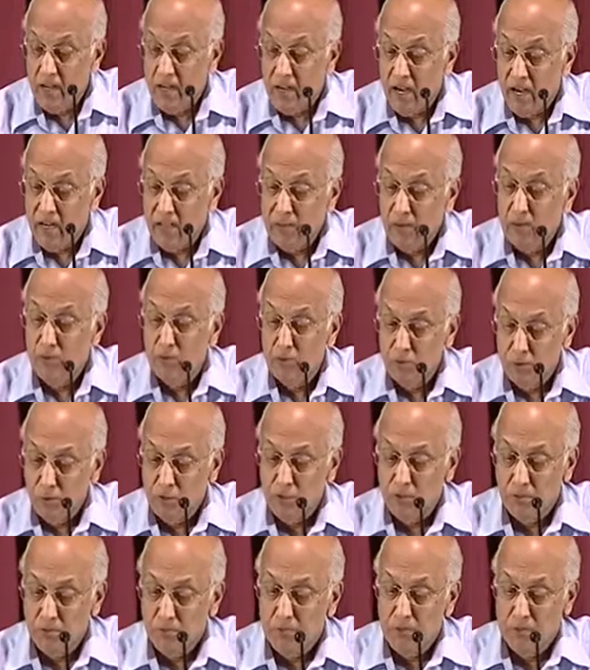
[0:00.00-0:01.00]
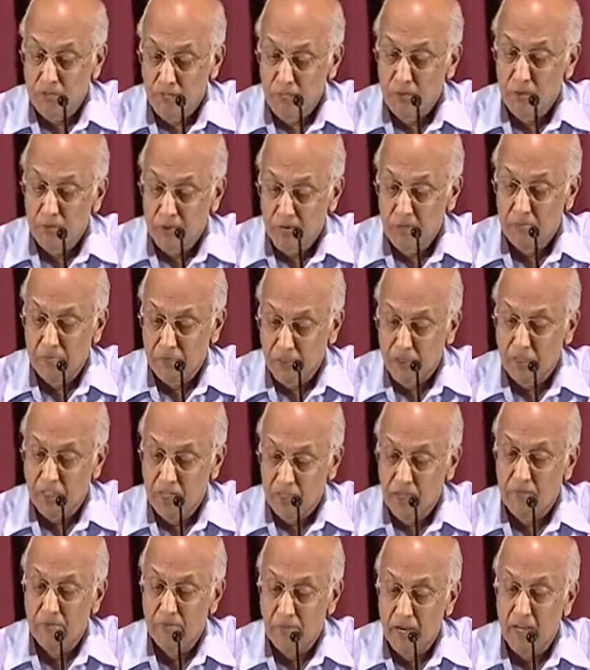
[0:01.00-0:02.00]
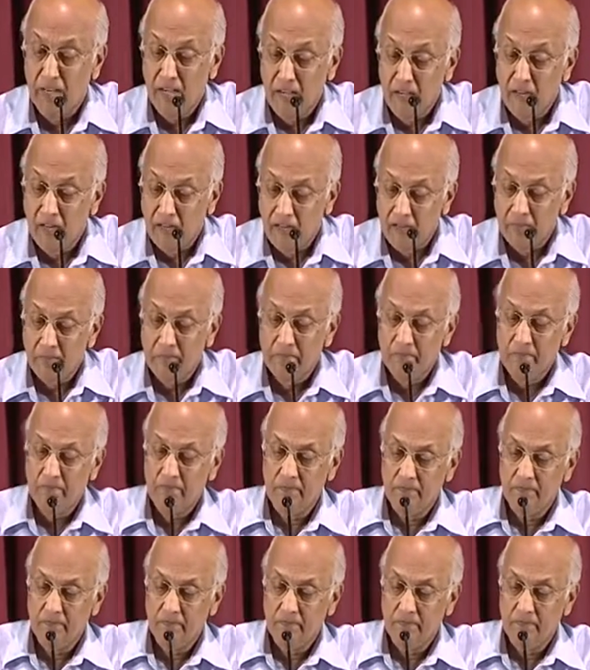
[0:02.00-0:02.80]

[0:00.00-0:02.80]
I lose 0.1% of my income.